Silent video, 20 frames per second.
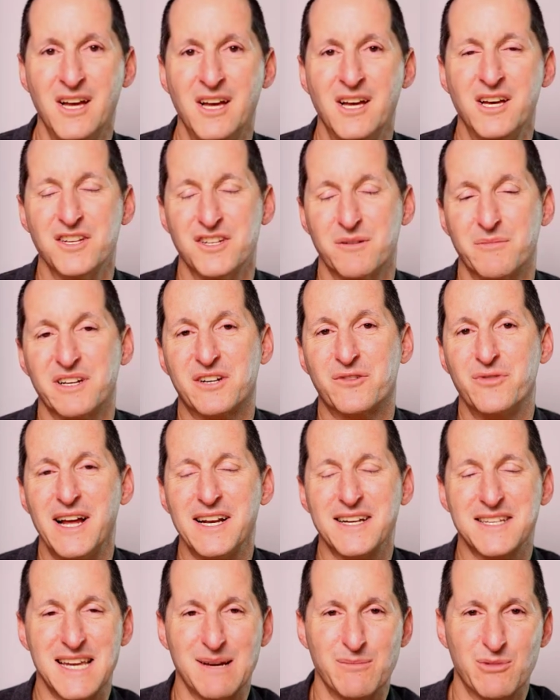So I'm going to create a
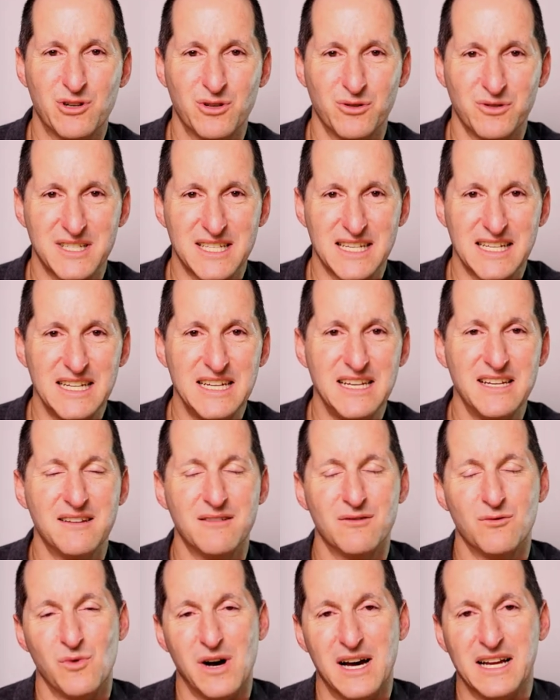table called
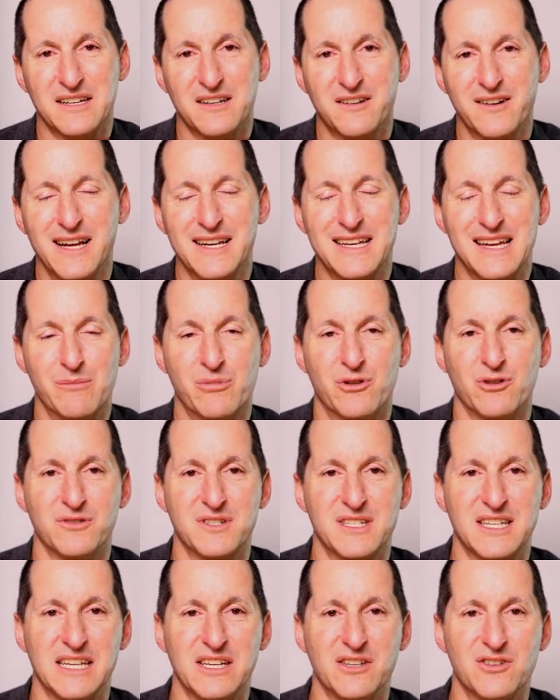T1, create a table called
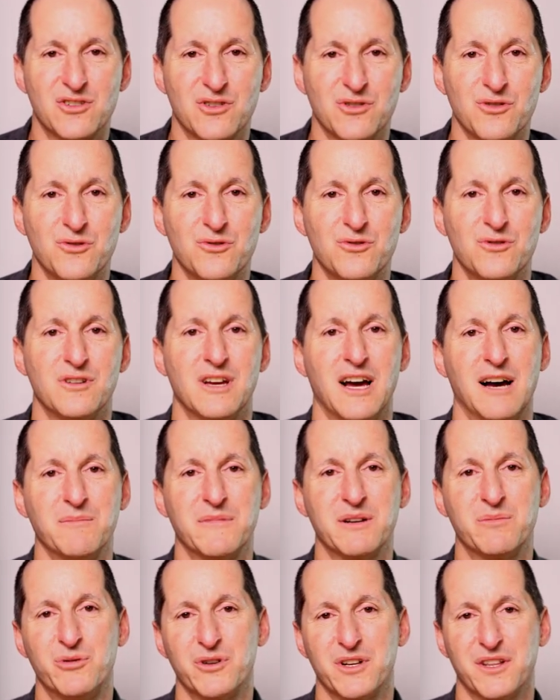T2. I'm going to
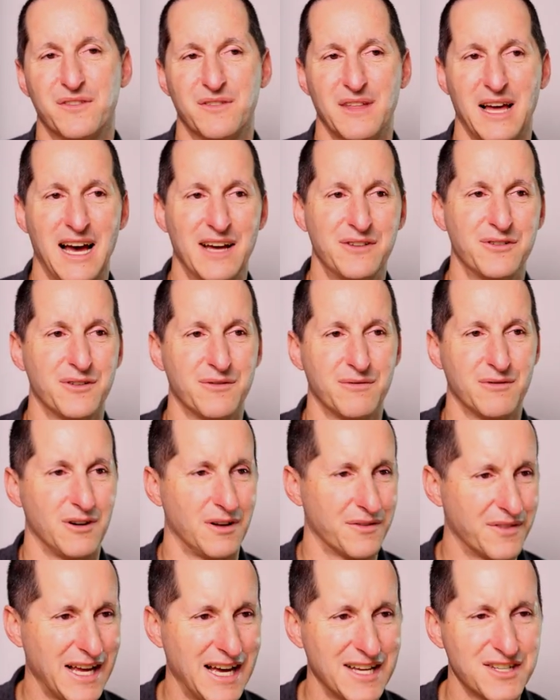put 100 or
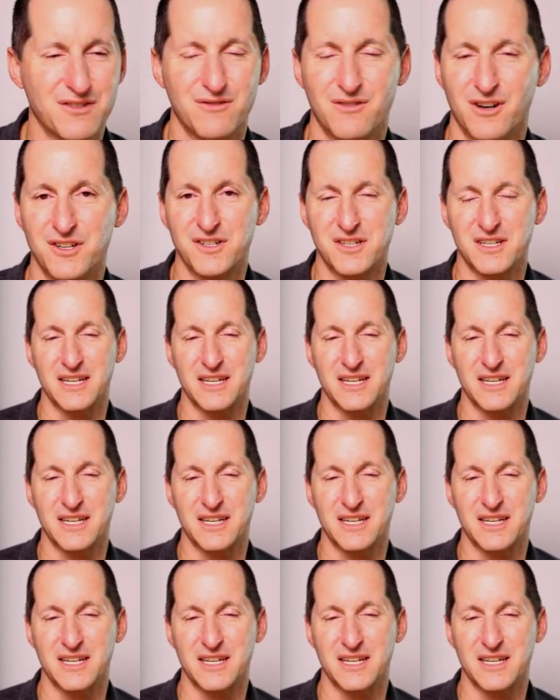1,000 rows into